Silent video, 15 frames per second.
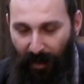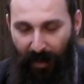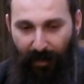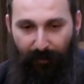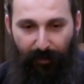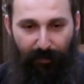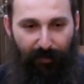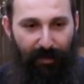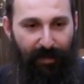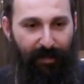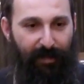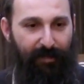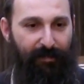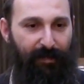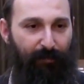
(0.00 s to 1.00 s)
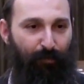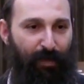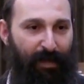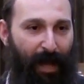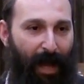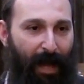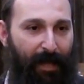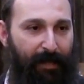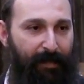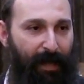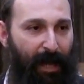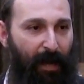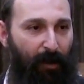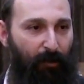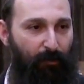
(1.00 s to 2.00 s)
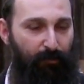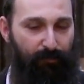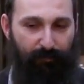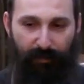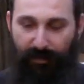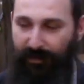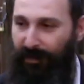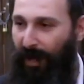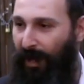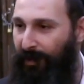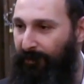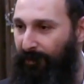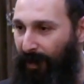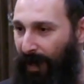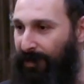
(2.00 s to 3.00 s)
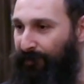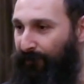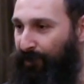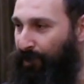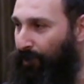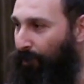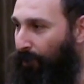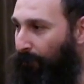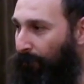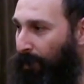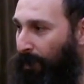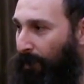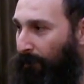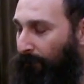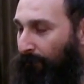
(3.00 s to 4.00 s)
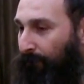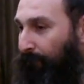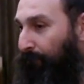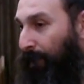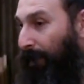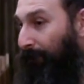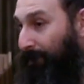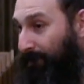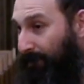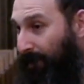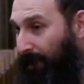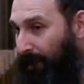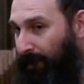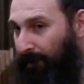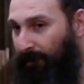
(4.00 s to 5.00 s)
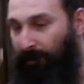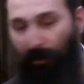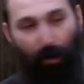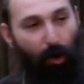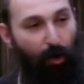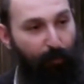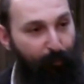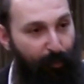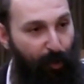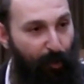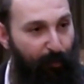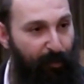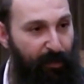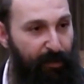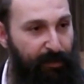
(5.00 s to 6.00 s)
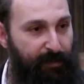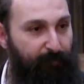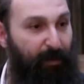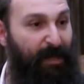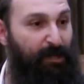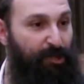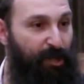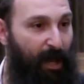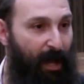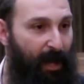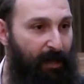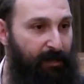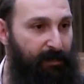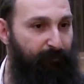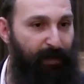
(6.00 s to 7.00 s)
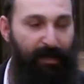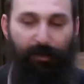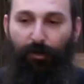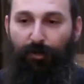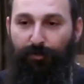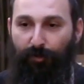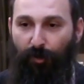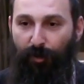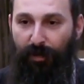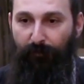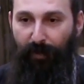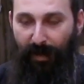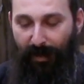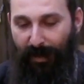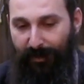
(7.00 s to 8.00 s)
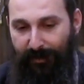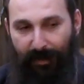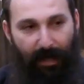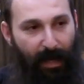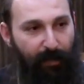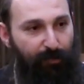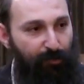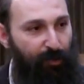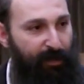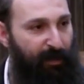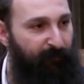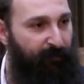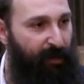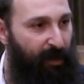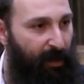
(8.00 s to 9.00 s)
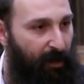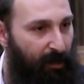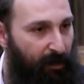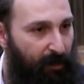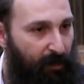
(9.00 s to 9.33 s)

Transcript: And the thing is that when I now decide, chas v'shalom, by mistake, on purpose, by chance, by not knowing, but let's say I do an avera.